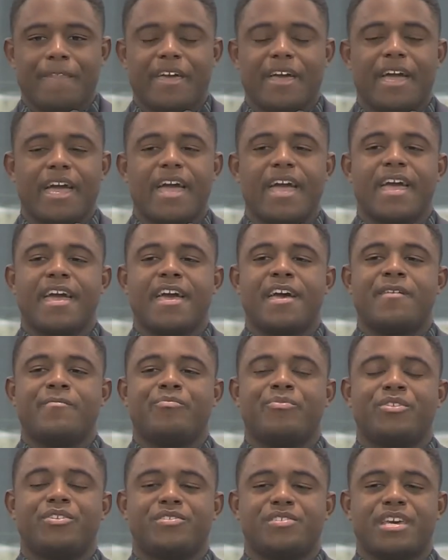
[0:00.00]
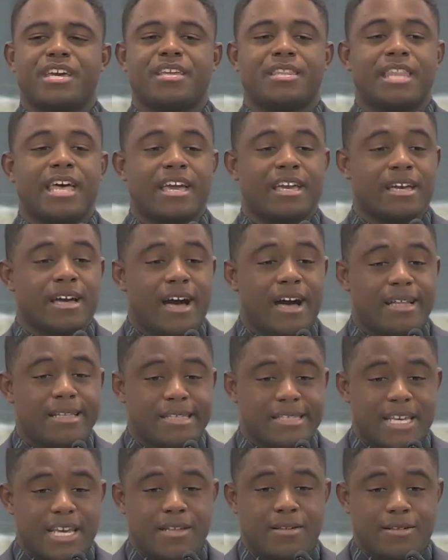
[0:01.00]
and saying that God
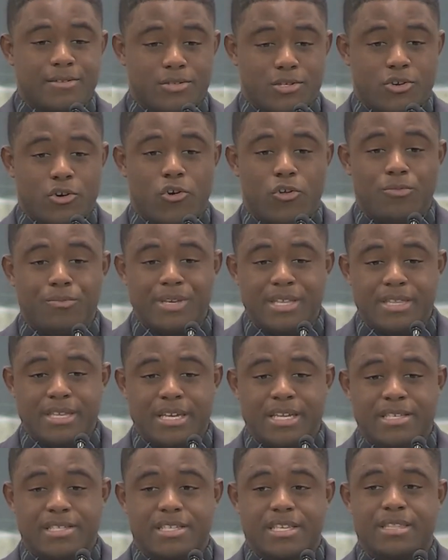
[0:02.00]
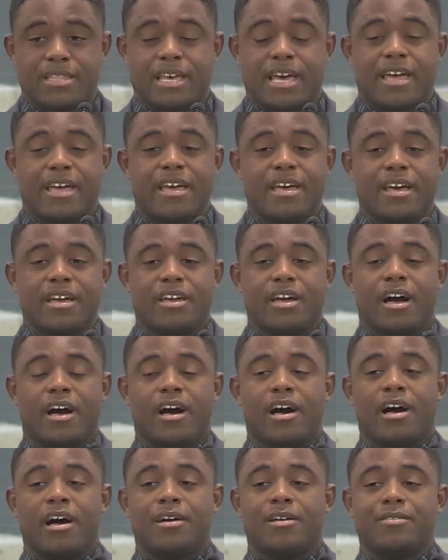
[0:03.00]
said, told me this, and that
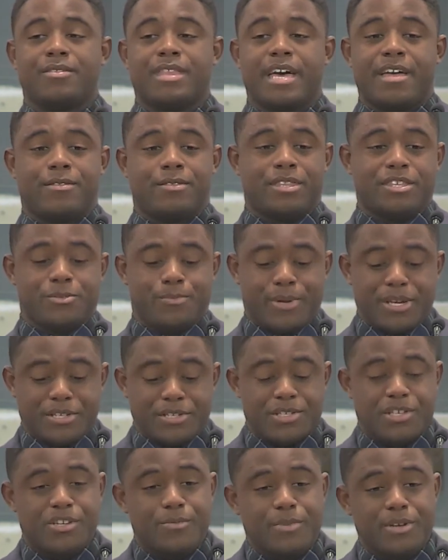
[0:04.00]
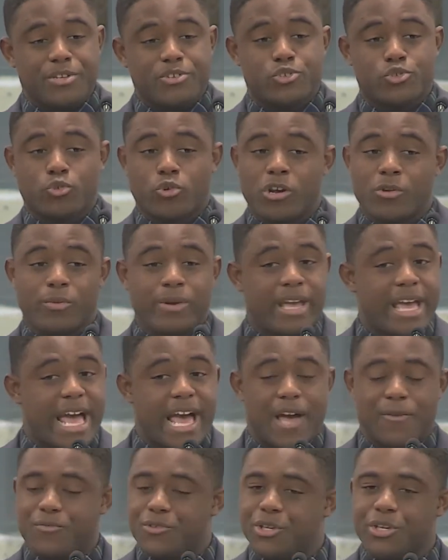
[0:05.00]
that this place is going to be destroyed, we
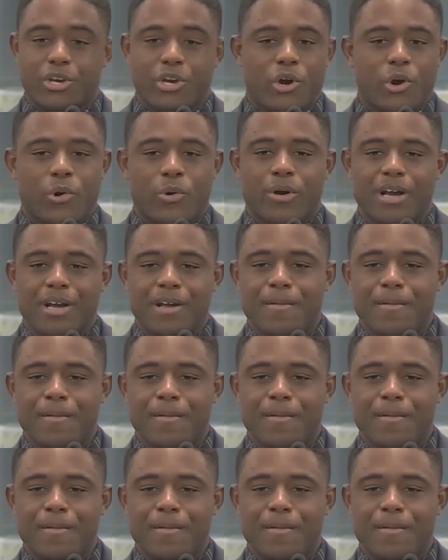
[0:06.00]
have to go.